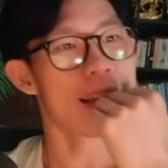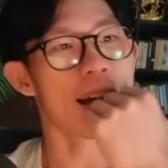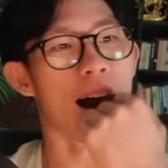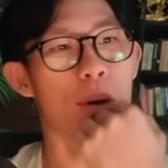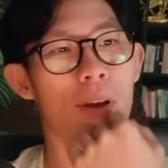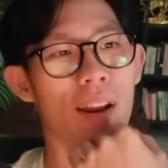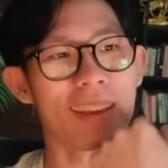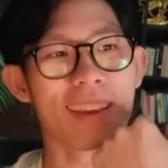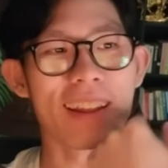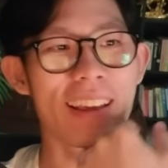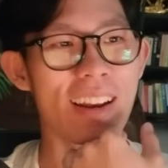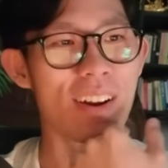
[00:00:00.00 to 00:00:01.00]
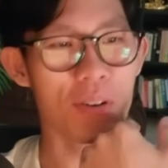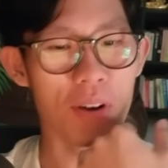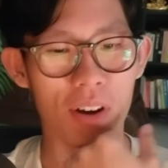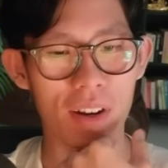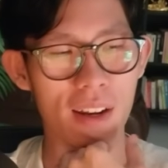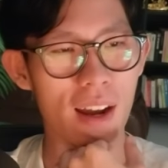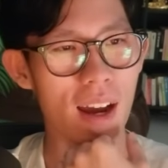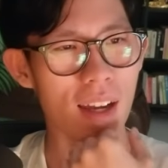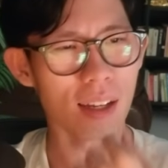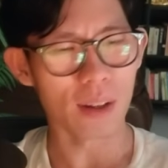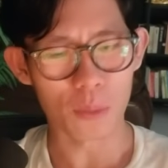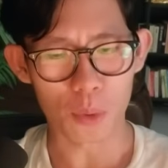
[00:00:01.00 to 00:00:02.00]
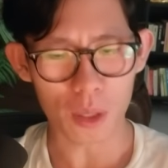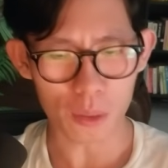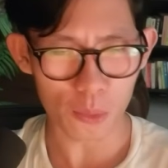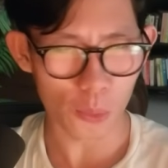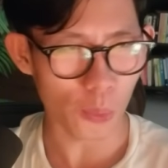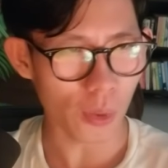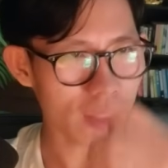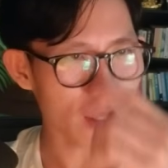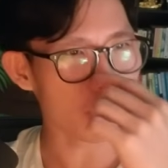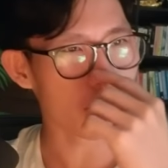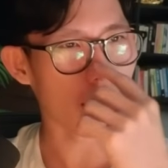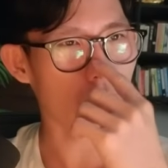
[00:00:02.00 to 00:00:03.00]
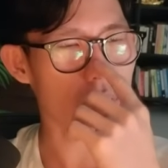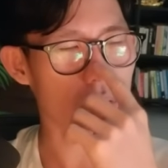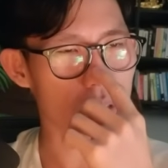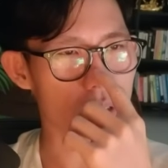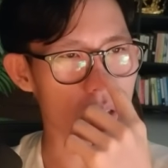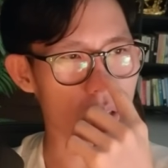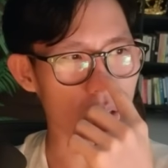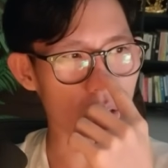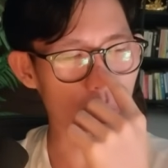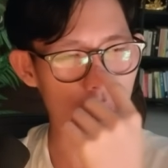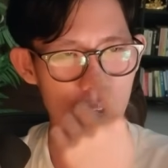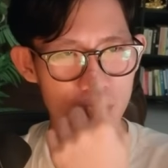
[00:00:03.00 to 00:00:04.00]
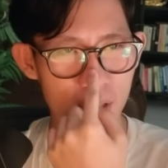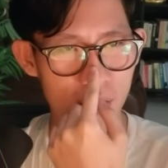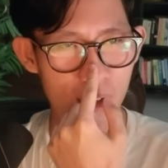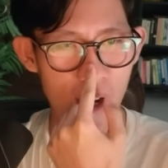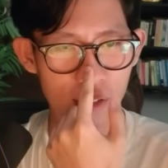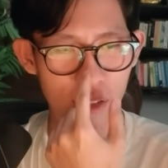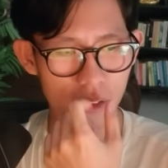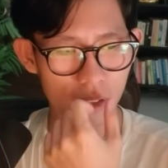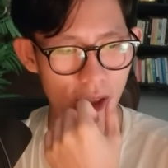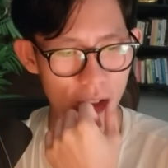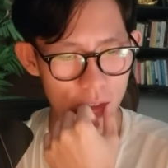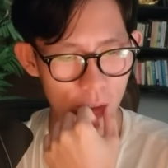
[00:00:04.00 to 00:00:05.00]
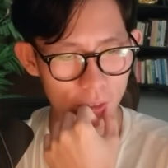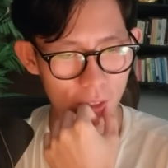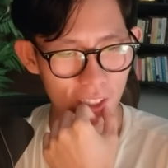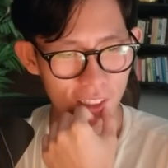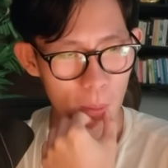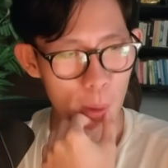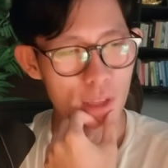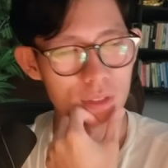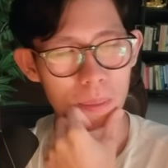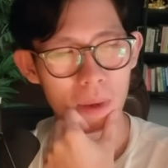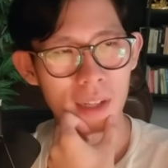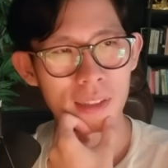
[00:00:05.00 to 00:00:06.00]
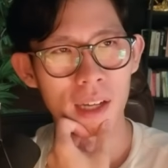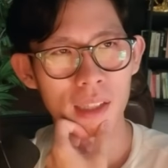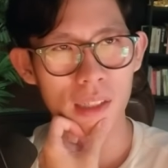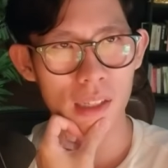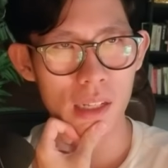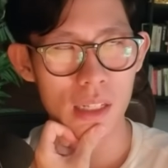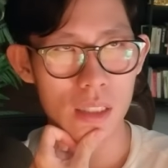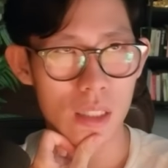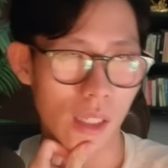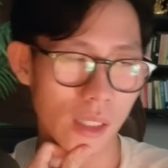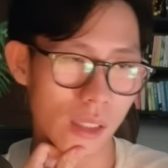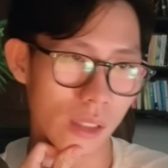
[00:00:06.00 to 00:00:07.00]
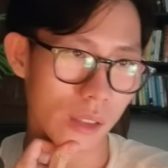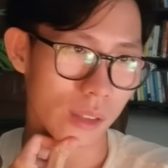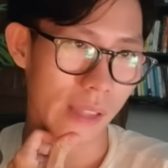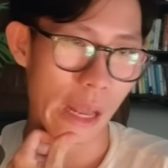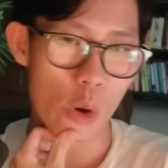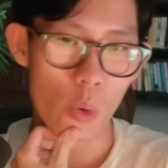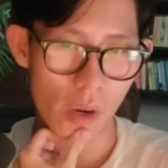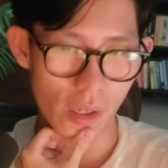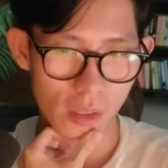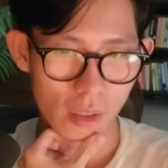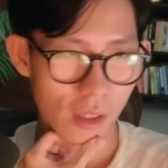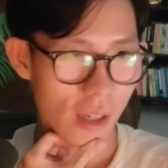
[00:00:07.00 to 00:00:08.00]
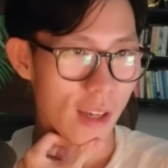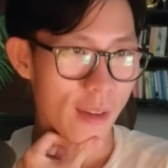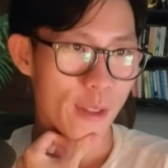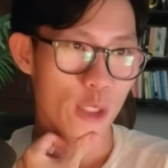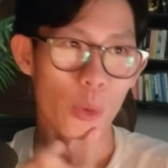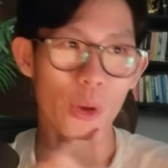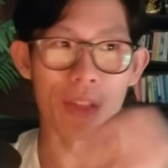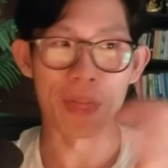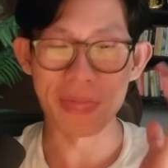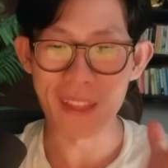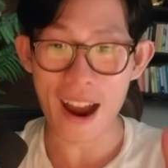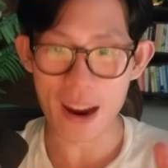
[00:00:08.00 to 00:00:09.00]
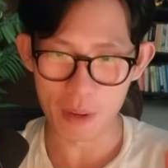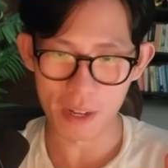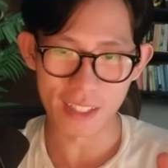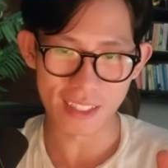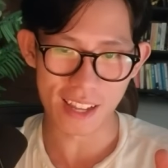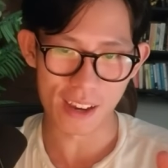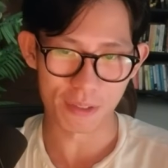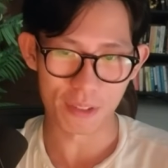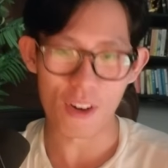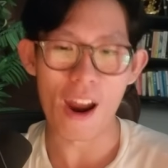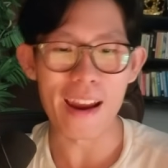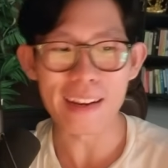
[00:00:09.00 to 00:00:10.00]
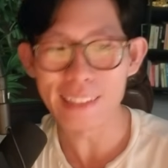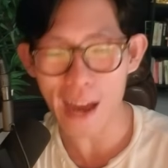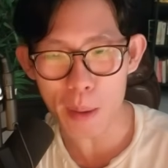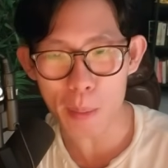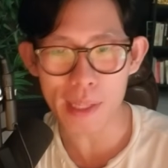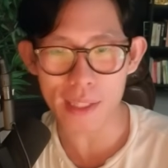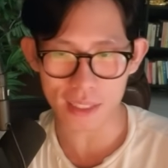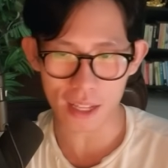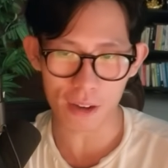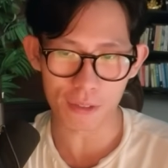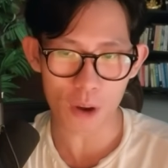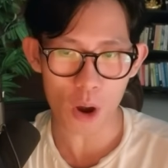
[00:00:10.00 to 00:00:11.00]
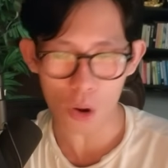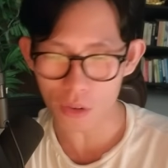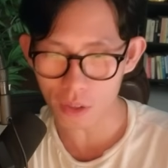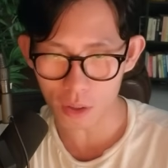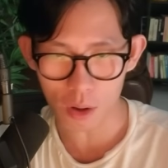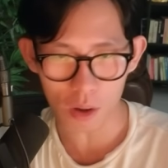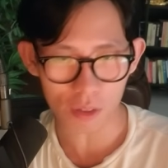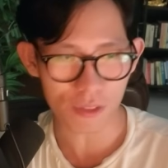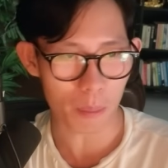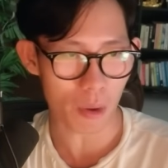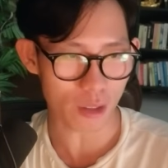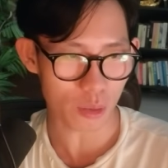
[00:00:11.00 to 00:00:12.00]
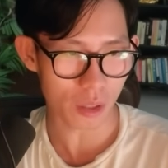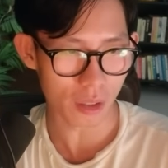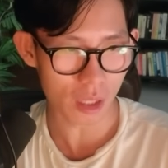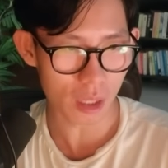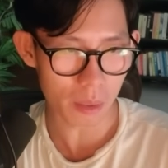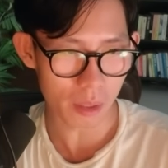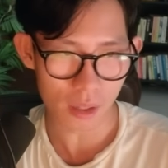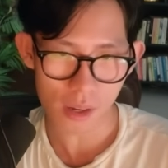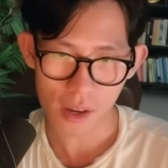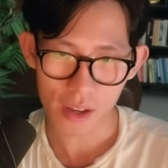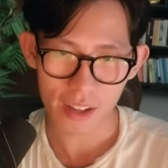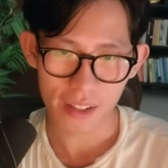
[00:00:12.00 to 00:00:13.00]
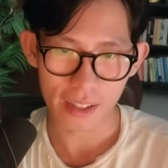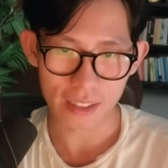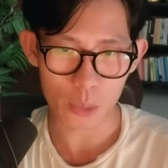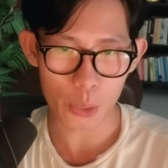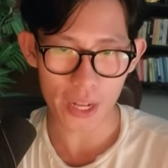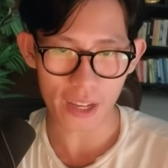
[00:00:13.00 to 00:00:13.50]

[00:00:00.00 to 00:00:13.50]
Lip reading: Are we gonna hit it or not? What time did I actually say it? Did I say 9:38? So 30 minutes from like 9:38 is like 10:08. So we got 9 minutes left, right? 9 minutes left on the clock for price to hit TP. Let's see whether I